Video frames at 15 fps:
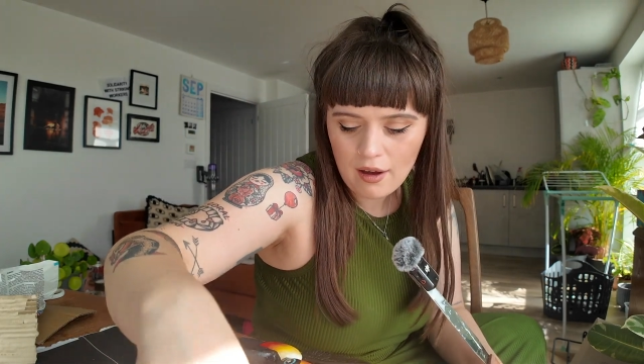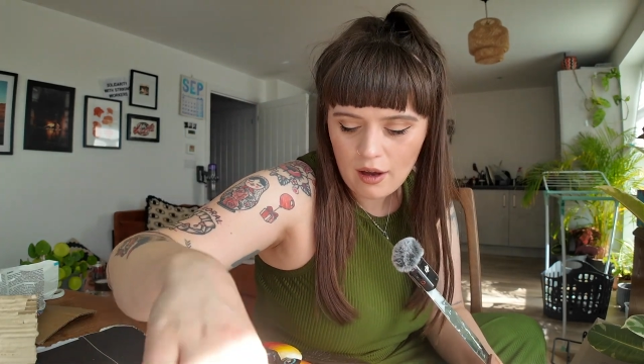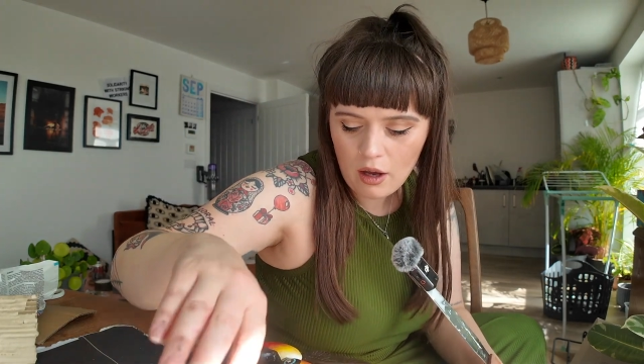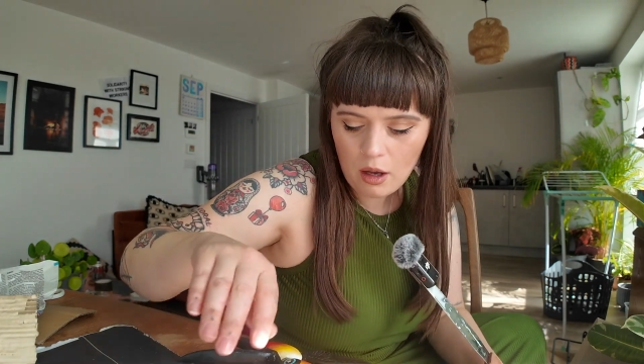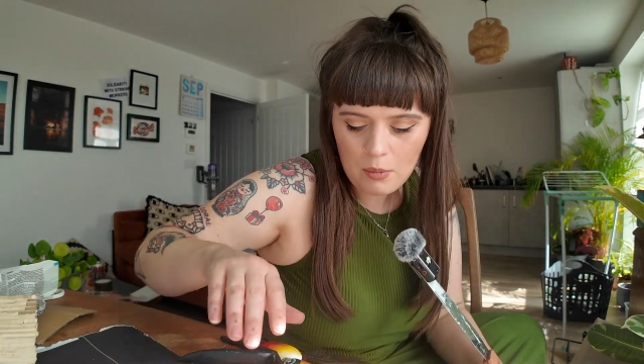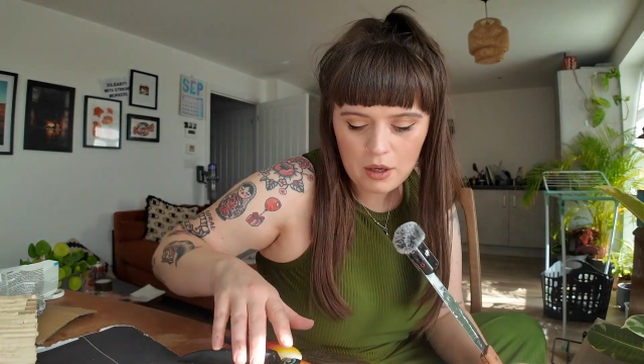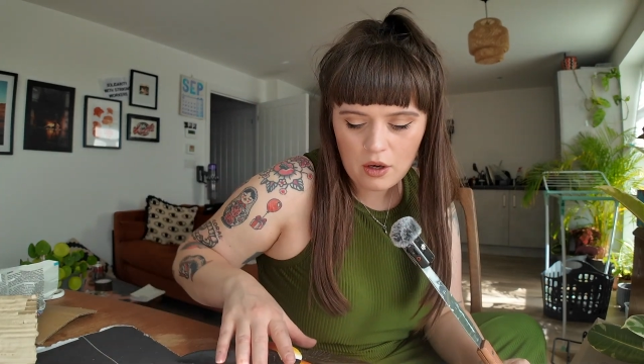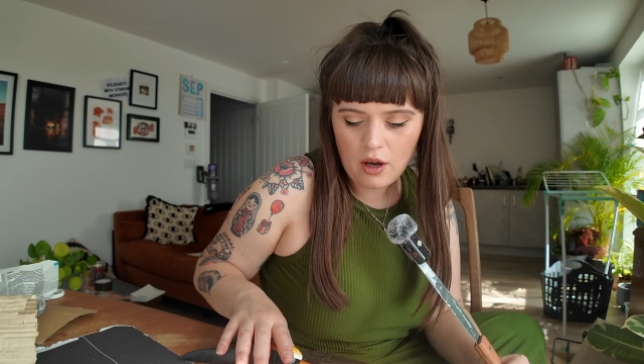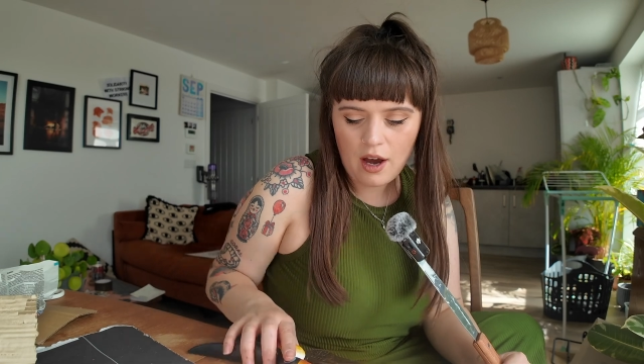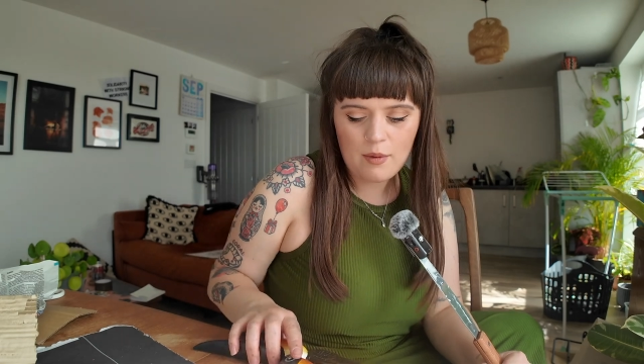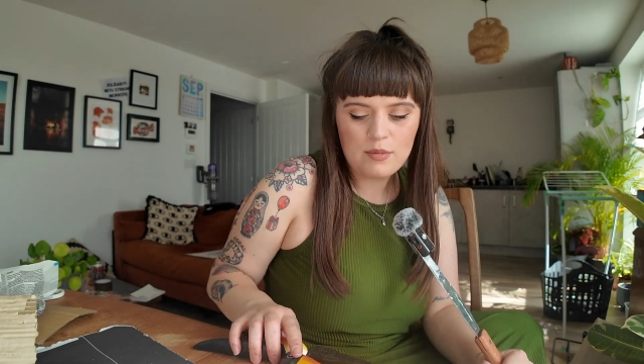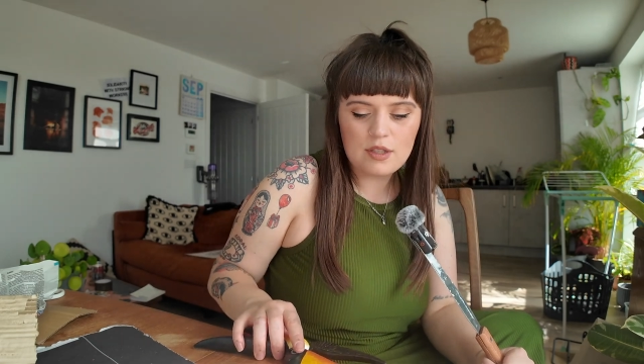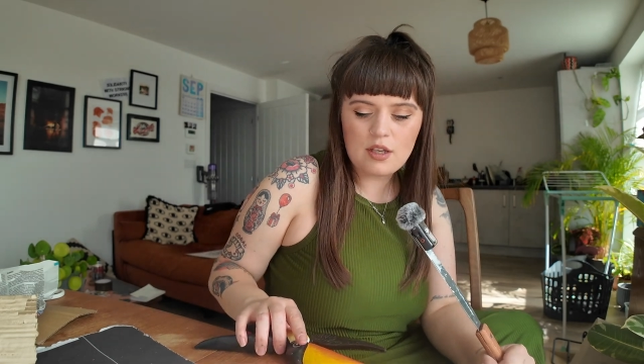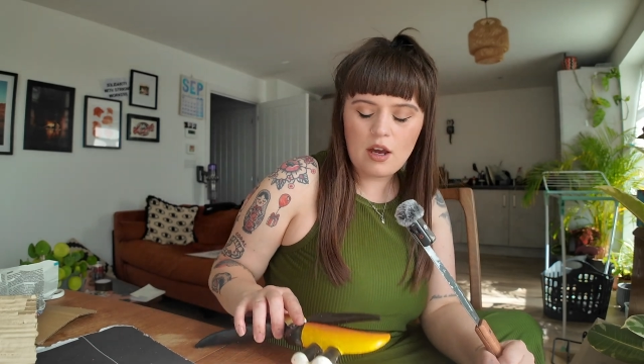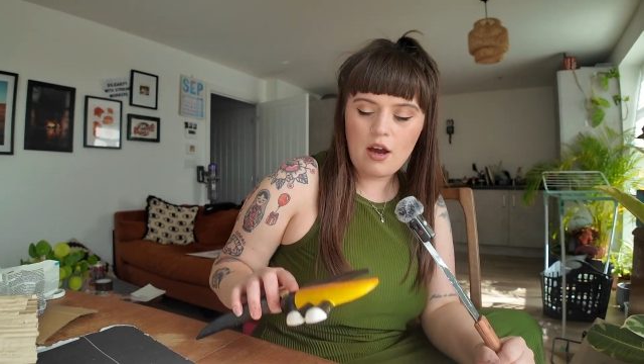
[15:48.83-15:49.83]
Oh my God,
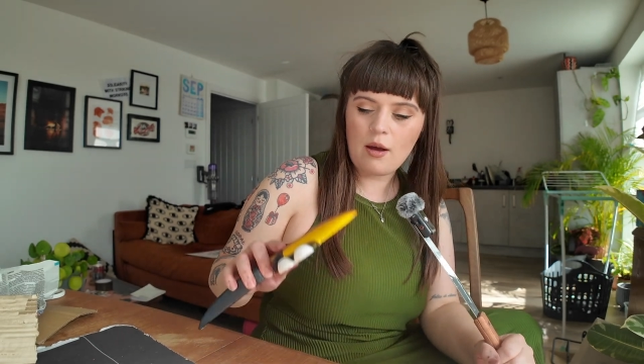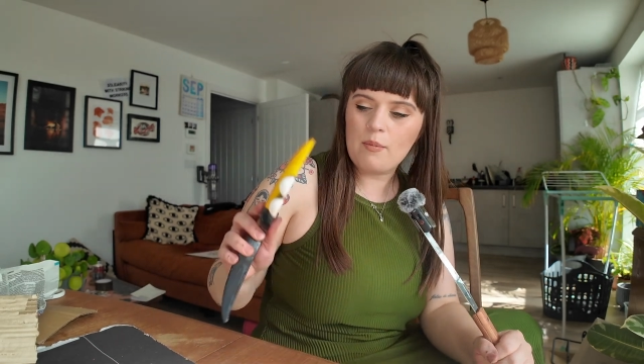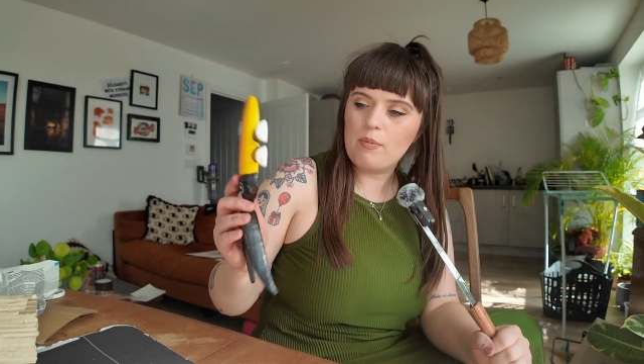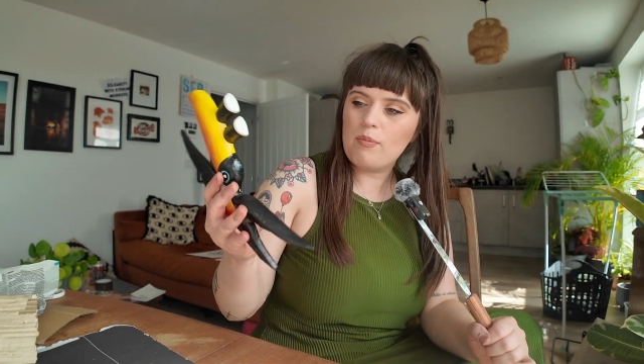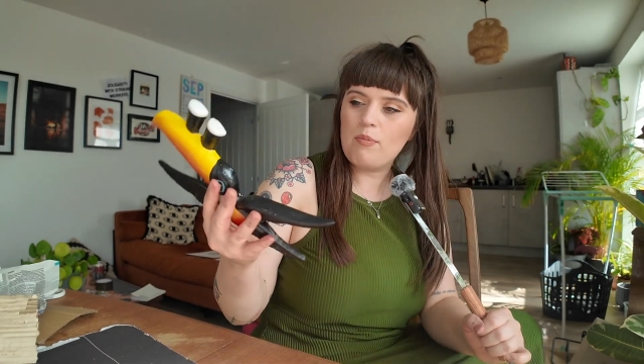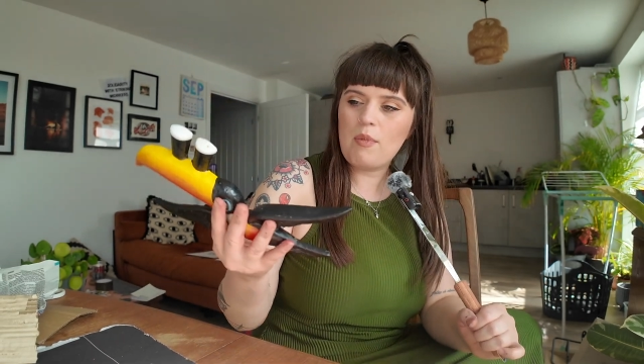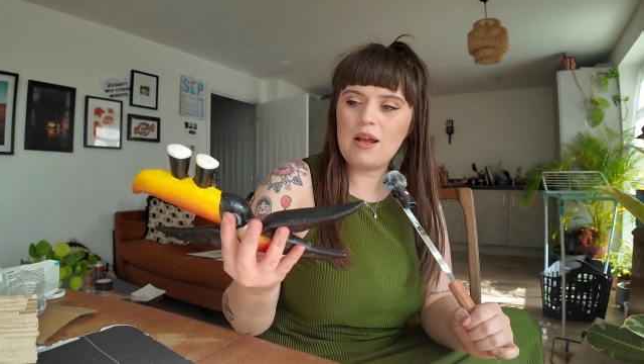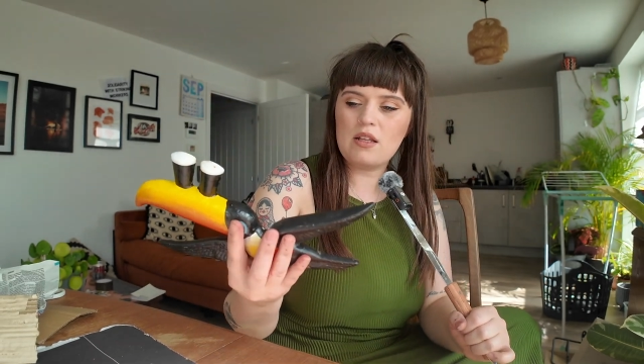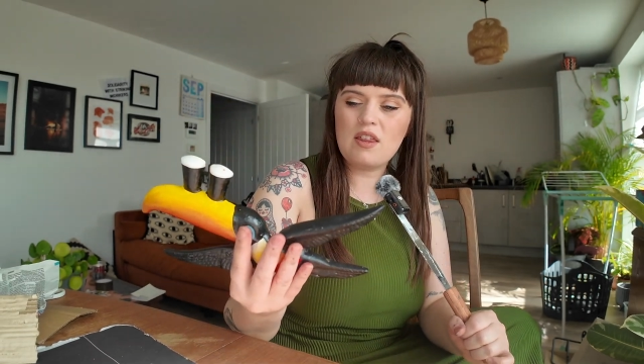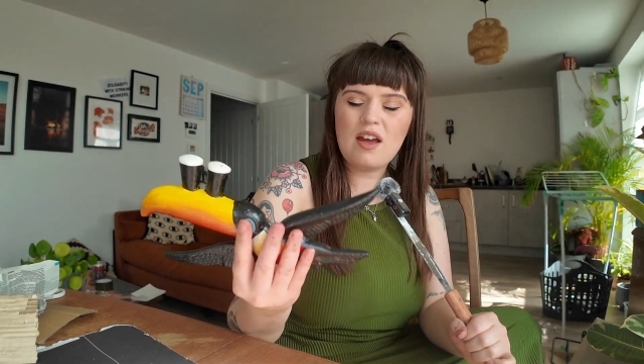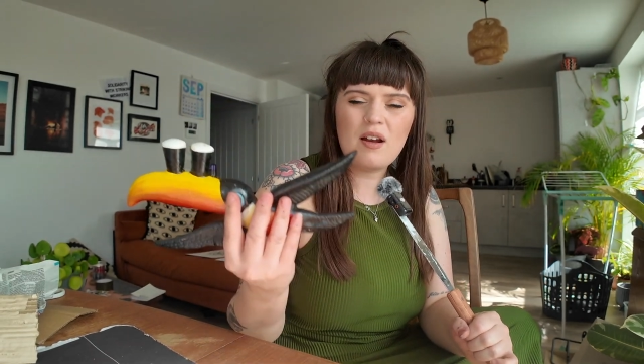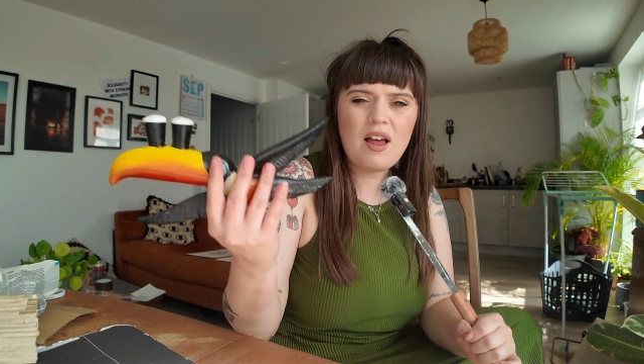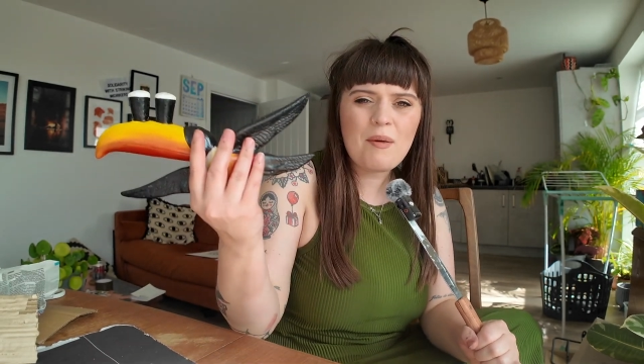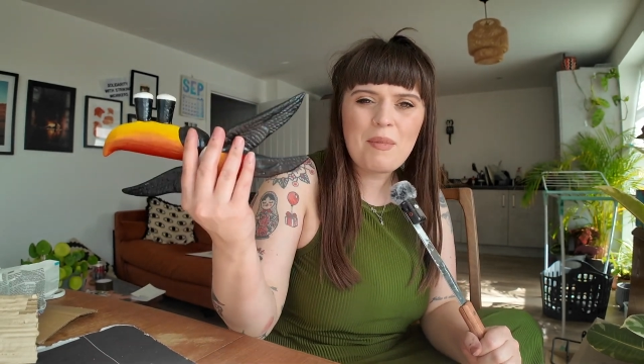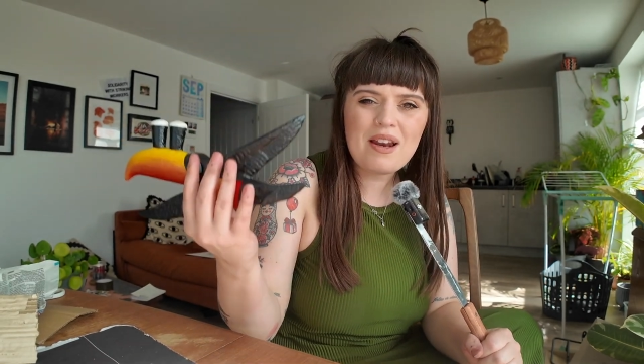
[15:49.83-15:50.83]
they're
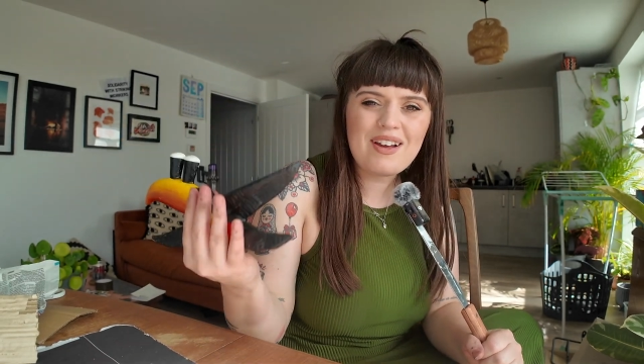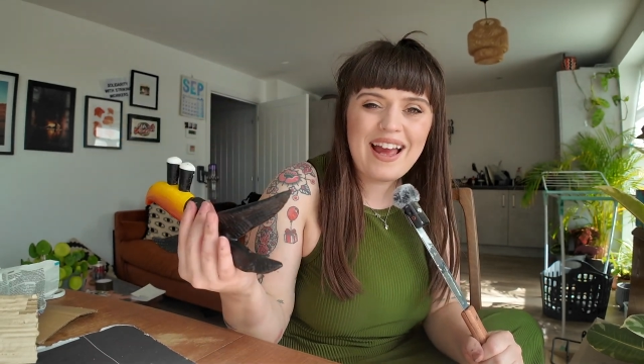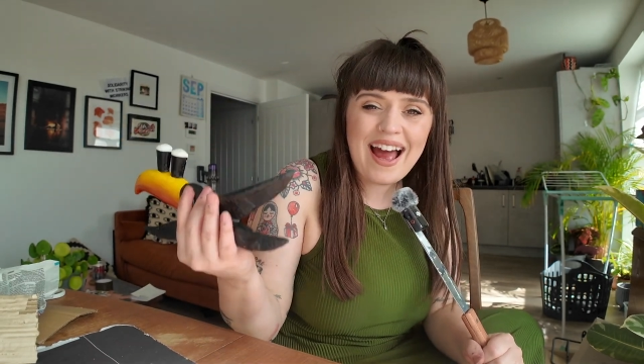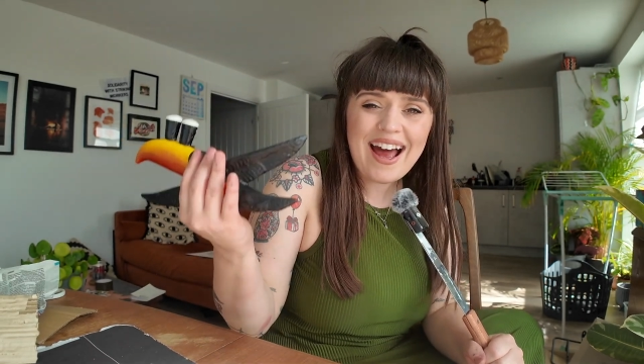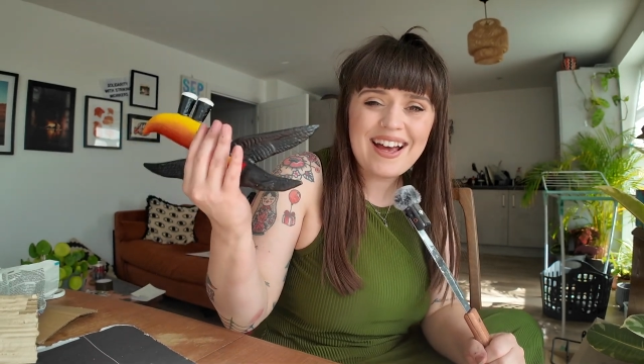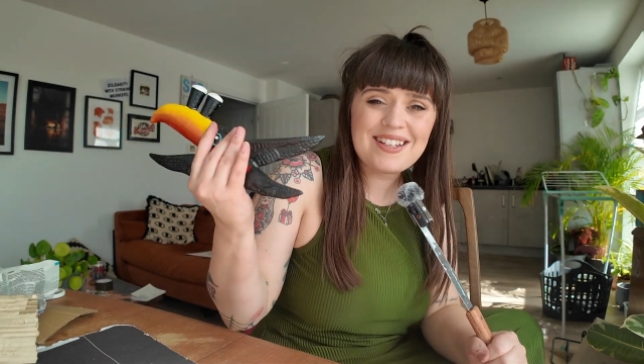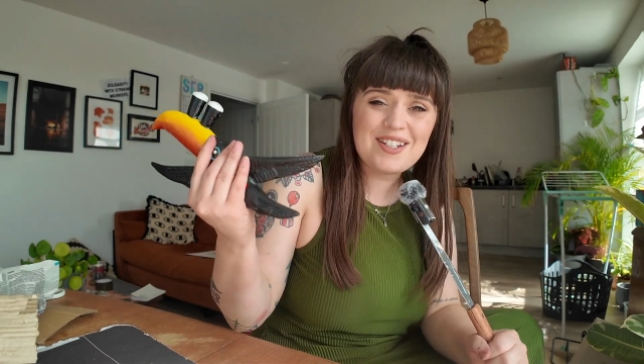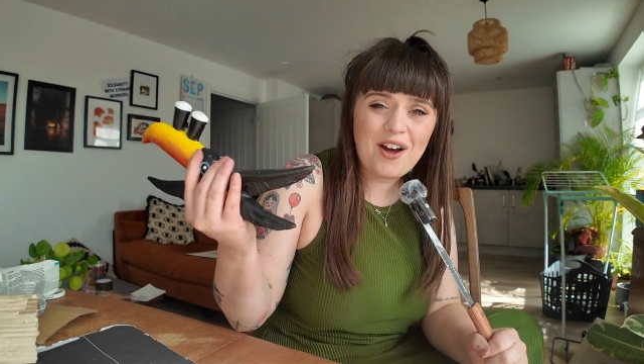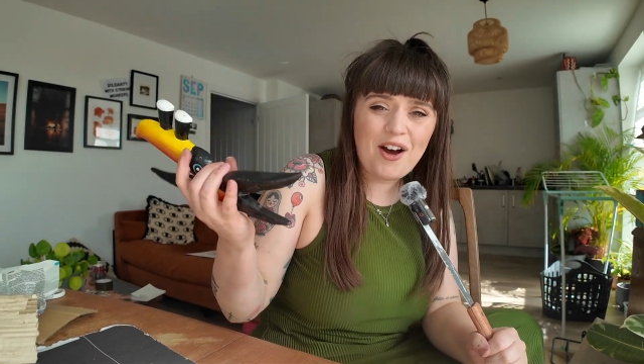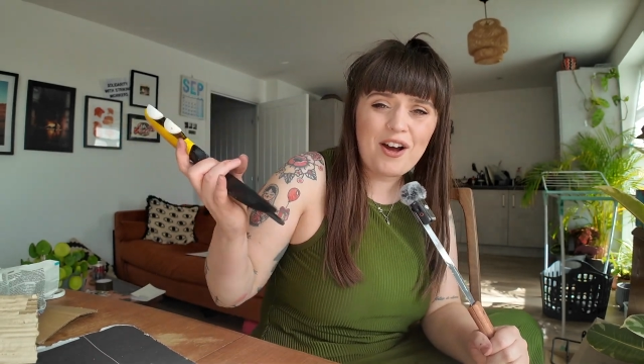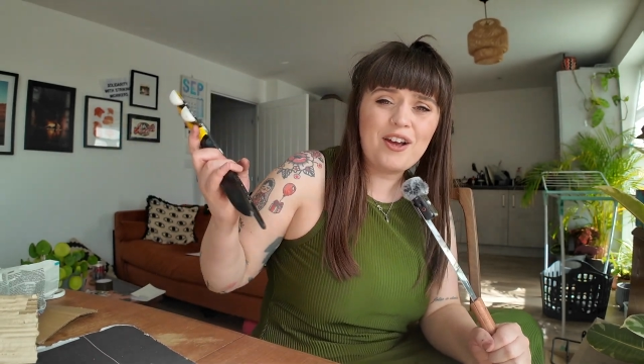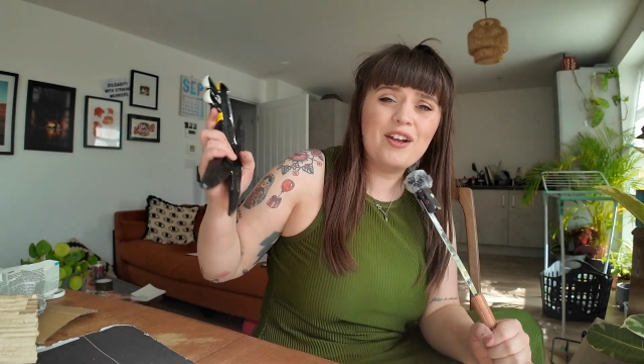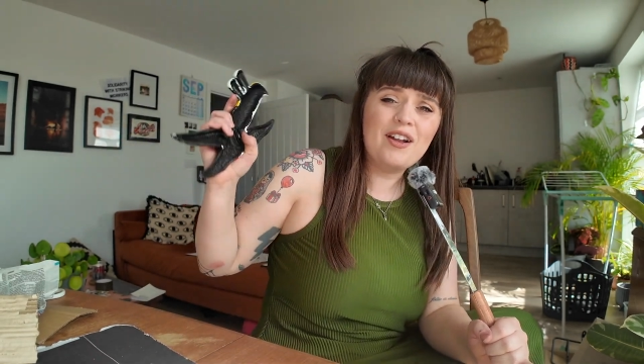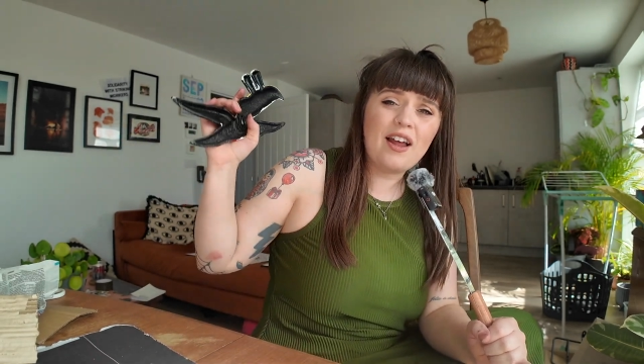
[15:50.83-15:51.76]
like made of cast iron.